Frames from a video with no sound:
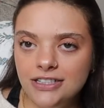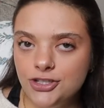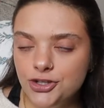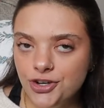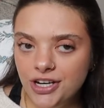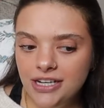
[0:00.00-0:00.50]

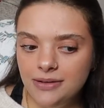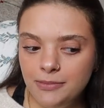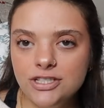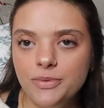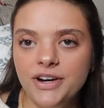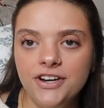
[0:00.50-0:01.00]
extreme
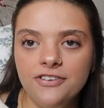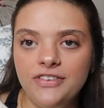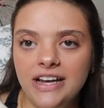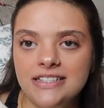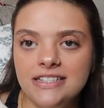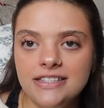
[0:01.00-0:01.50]
to where your
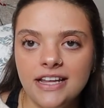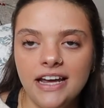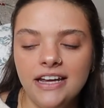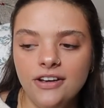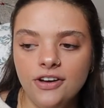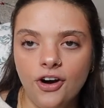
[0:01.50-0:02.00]
face is
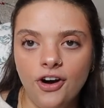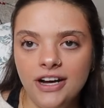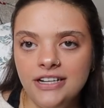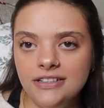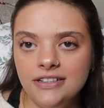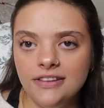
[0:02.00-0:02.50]
like
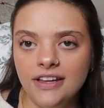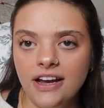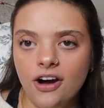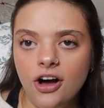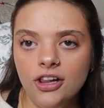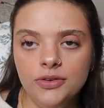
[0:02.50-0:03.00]
gaunt and like
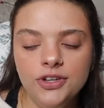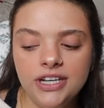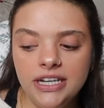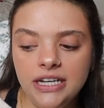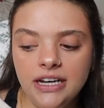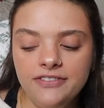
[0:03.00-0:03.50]
hollow
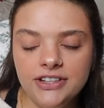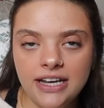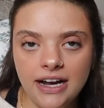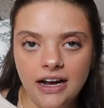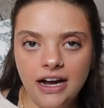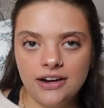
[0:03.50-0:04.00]
looking. I feel
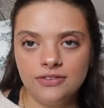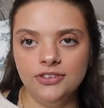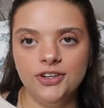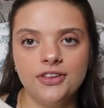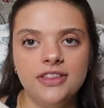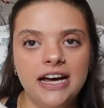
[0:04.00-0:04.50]
like I don't
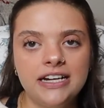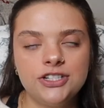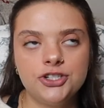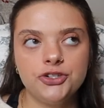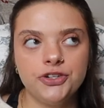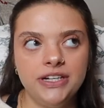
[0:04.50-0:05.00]
look that
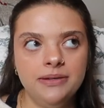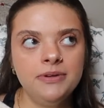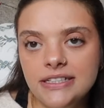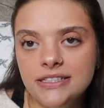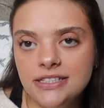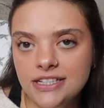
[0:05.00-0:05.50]

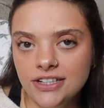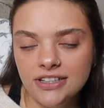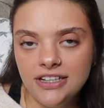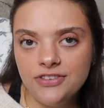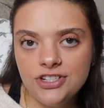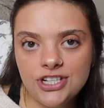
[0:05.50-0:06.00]
extreme. Still,
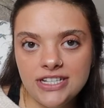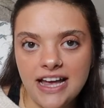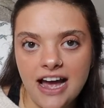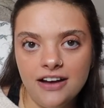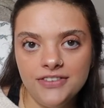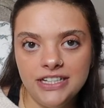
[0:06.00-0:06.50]
even just
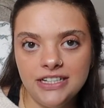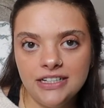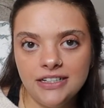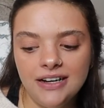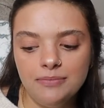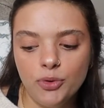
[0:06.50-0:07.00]

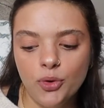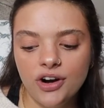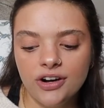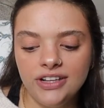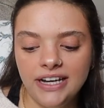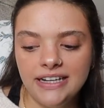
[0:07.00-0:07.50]
having a
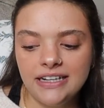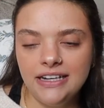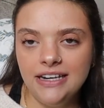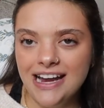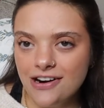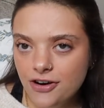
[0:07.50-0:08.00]
more like
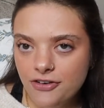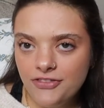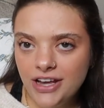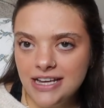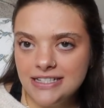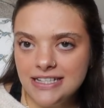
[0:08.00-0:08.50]
narrow
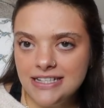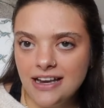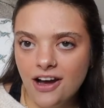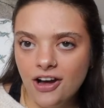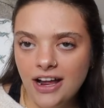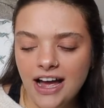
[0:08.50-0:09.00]
face and
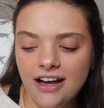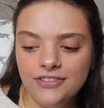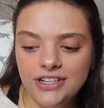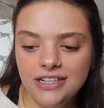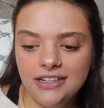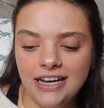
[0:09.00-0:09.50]
not
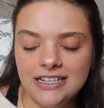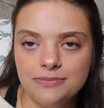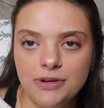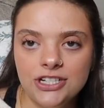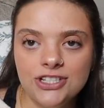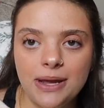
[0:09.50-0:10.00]
having as
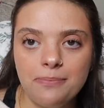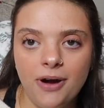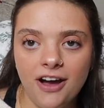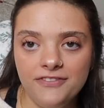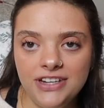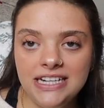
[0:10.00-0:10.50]
much like
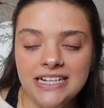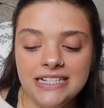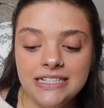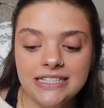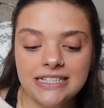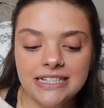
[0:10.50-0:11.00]
puffiness